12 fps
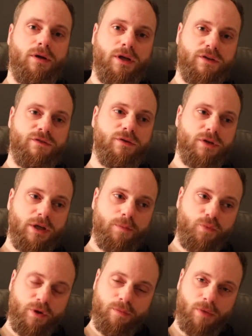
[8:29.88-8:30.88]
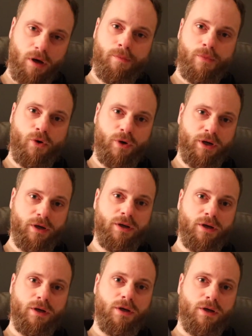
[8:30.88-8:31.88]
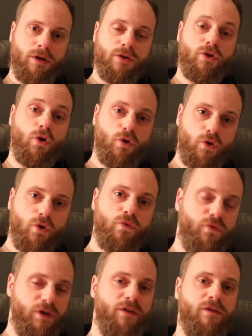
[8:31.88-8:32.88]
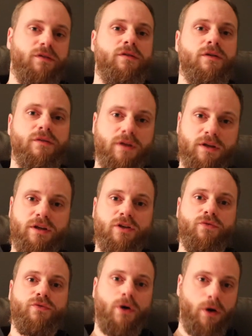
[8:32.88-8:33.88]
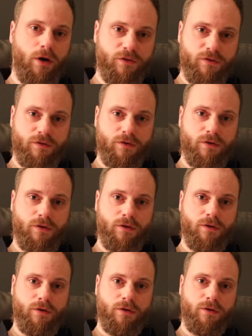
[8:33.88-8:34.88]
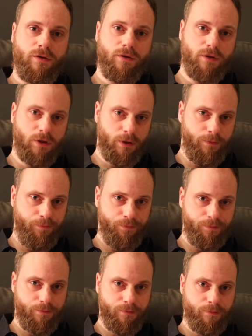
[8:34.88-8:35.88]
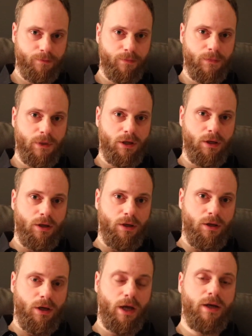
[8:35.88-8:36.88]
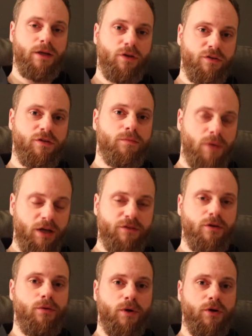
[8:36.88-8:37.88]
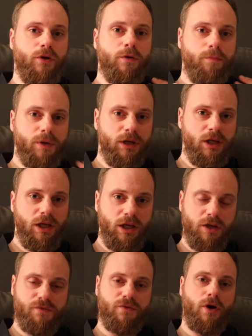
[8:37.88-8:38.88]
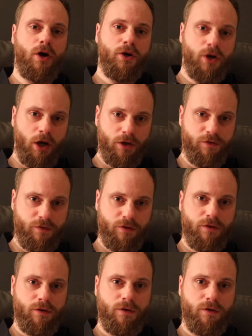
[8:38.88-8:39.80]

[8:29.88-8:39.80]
is to keep remembering the good things they did for us, you know? And it doesn't matter whether you believe or not,